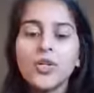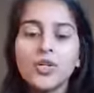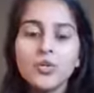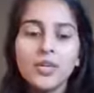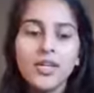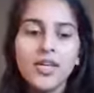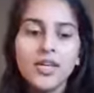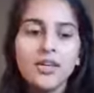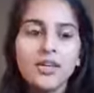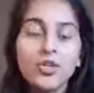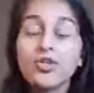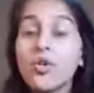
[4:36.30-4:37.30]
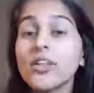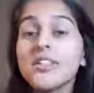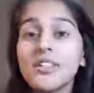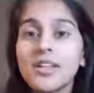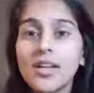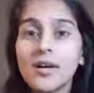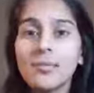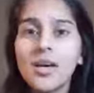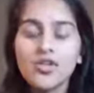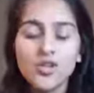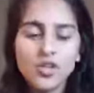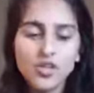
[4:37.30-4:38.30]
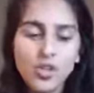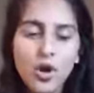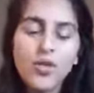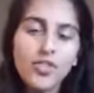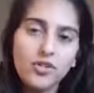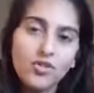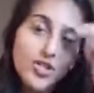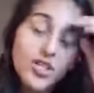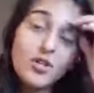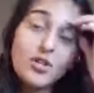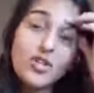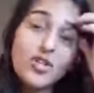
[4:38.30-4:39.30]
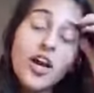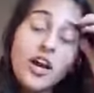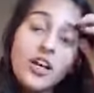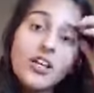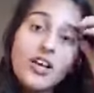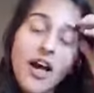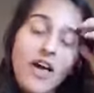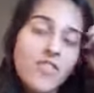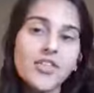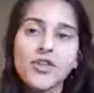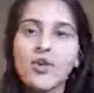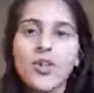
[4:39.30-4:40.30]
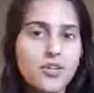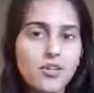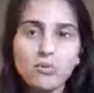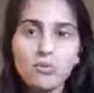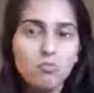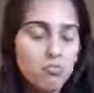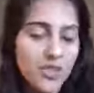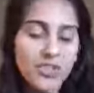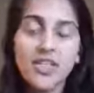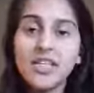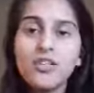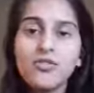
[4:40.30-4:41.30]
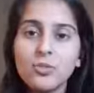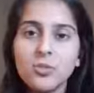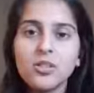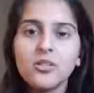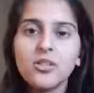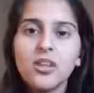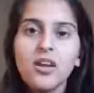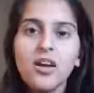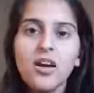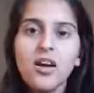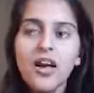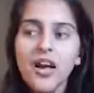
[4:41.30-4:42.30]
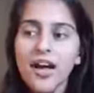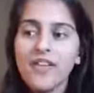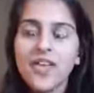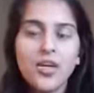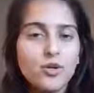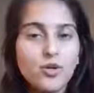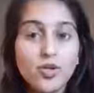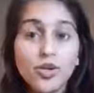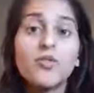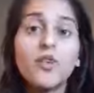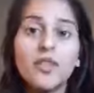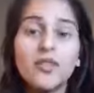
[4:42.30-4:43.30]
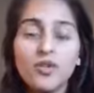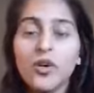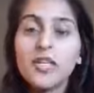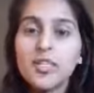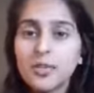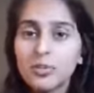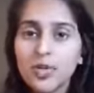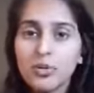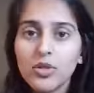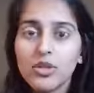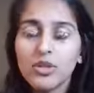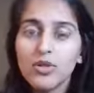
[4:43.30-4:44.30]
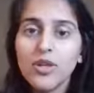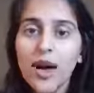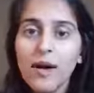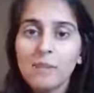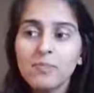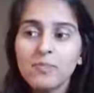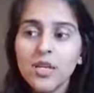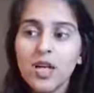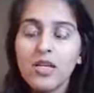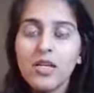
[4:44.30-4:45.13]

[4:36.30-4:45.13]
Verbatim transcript: But when you really trust in them and just know that they're just here to share and that's all that you that they need from you and that you're serving them very deeply when you do that,